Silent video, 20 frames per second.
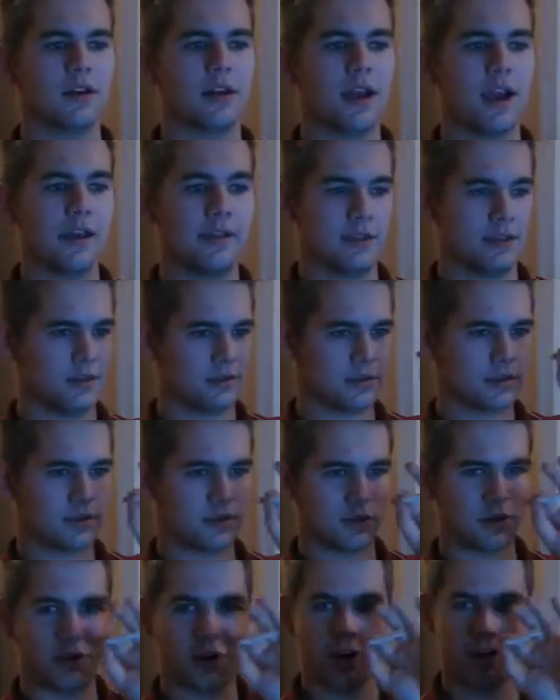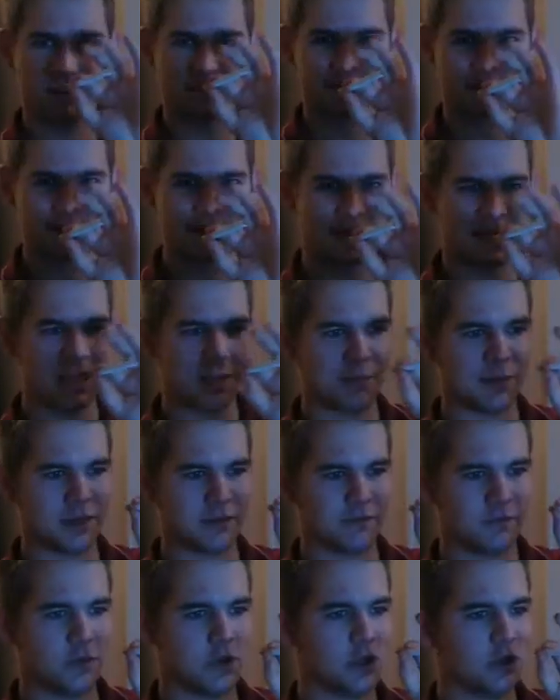and then constantly keep it
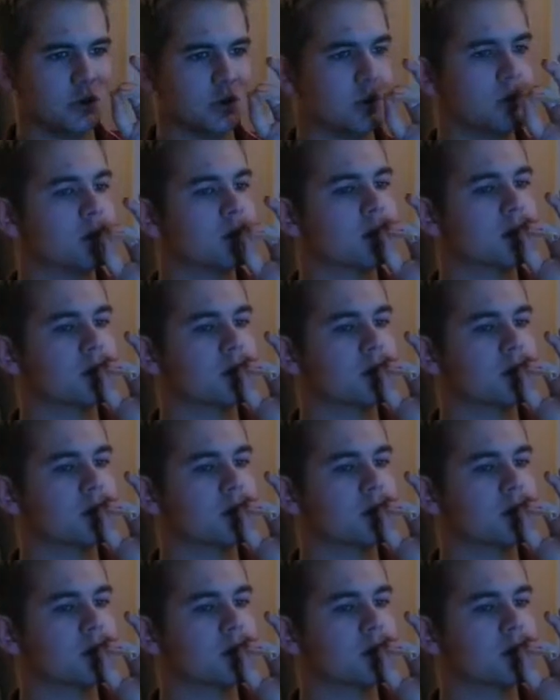in view,